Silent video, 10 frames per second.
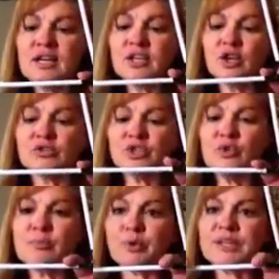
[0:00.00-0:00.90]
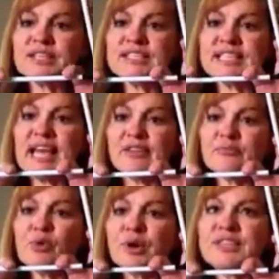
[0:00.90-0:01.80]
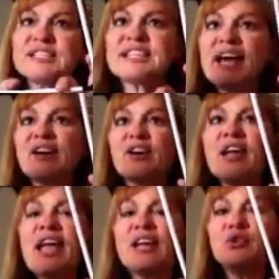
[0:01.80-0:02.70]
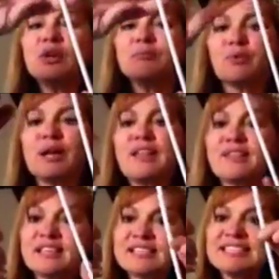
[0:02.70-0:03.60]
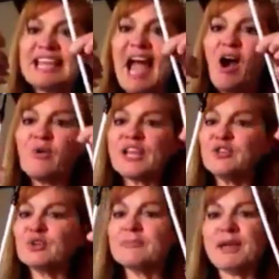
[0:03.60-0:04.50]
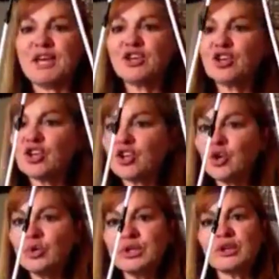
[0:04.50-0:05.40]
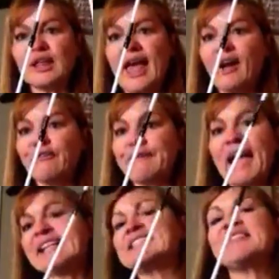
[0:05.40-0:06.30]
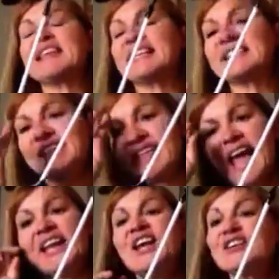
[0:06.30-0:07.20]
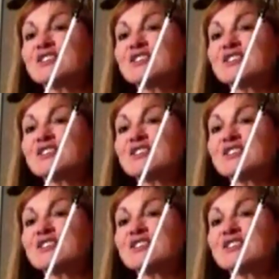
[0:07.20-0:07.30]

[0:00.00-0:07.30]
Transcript: You know, so you would bring this together more in the center, and you can bring this down, and you can make cute little elf hats and things like that.